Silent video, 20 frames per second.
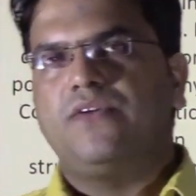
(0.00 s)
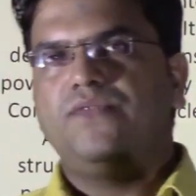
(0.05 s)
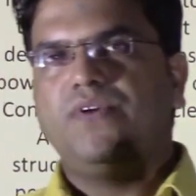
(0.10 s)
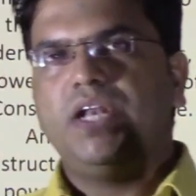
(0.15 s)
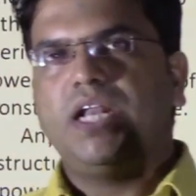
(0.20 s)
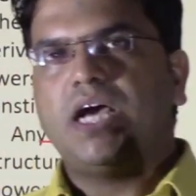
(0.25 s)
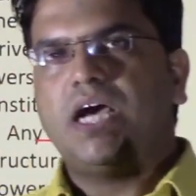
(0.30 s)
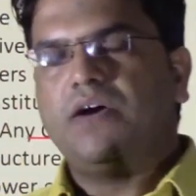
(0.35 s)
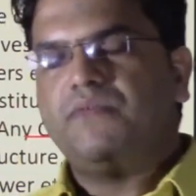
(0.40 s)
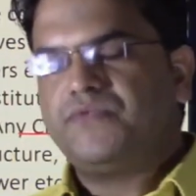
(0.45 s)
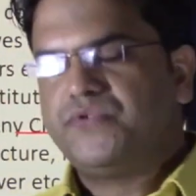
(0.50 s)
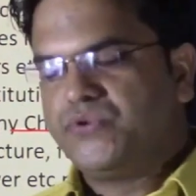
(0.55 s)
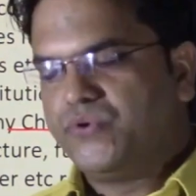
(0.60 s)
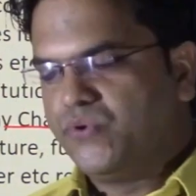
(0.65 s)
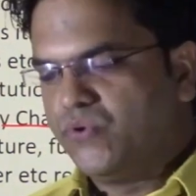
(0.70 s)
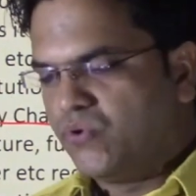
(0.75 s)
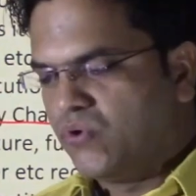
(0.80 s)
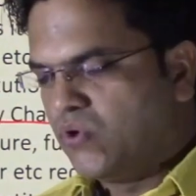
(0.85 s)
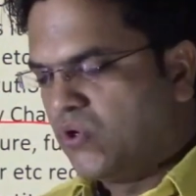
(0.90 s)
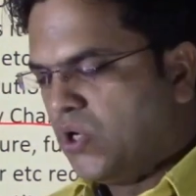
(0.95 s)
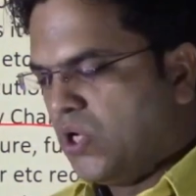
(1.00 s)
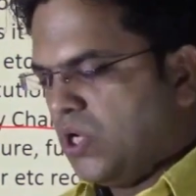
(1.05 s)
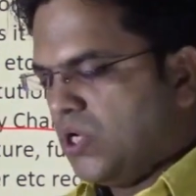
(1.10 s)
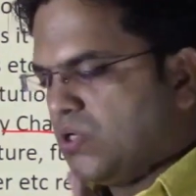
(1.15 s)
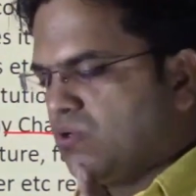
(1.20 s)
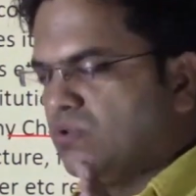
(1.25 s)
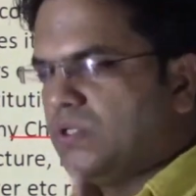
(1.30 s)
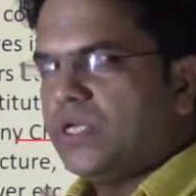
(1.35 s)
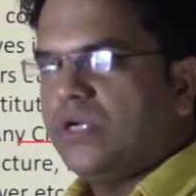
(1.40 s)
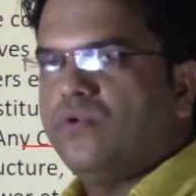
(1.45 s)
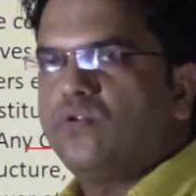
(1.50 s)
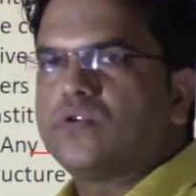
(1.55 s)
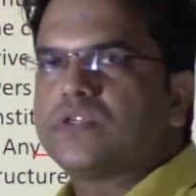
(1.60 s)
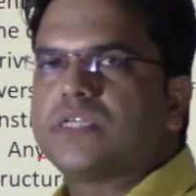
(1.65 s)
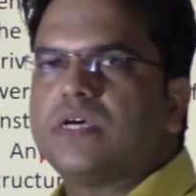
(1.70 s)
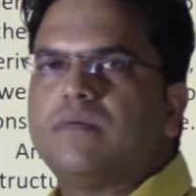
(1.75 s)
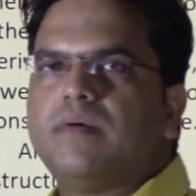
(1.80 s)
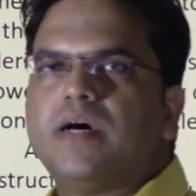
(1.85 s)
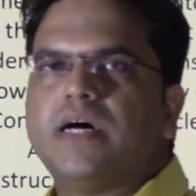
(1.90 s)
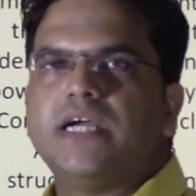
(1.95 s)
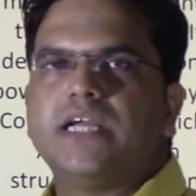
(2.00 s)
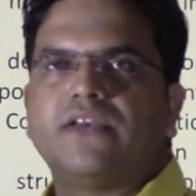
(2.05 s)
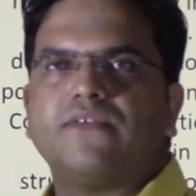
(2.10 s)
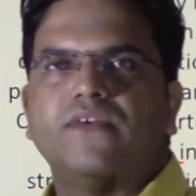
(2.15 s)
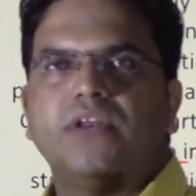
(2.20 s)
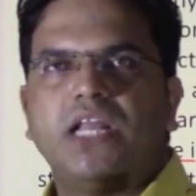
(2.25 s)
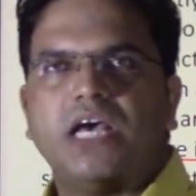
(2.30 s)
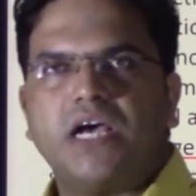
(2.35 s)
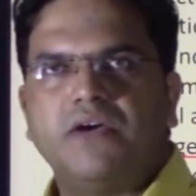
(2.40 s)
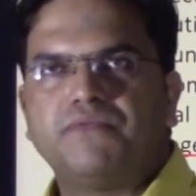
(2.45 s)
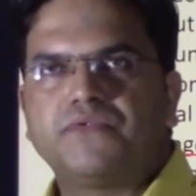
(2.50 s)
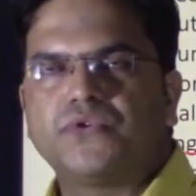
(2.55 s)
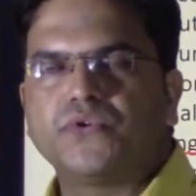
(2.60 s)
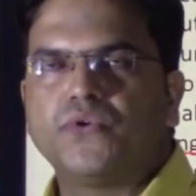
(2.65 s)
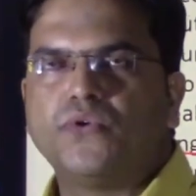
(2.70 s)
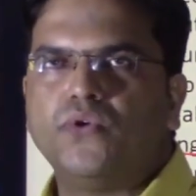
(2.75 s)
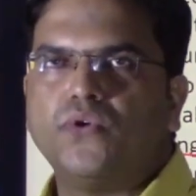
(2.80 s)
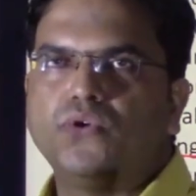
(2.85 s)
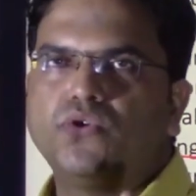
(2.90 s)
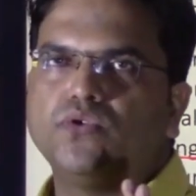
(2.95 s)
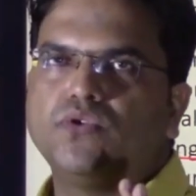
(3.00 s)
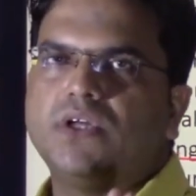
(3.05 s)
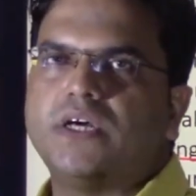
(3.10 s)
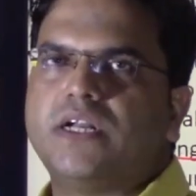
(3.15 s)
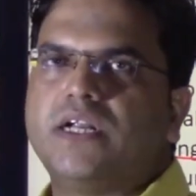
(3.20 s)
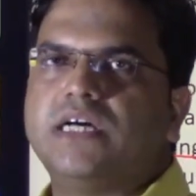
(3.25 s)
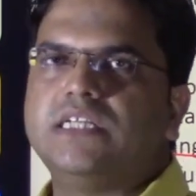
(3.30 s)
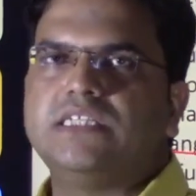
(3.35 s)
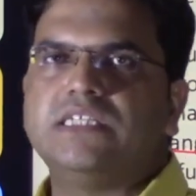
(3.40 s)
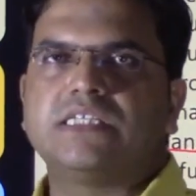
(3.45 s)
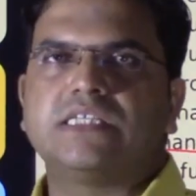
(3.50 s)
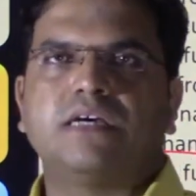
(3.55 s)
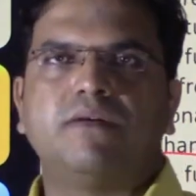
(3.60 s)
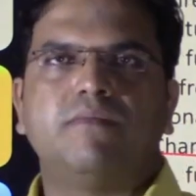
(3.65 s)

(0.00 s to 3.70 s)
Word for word: It will have to go to the Lok Sabha, it will have to go to the Rajya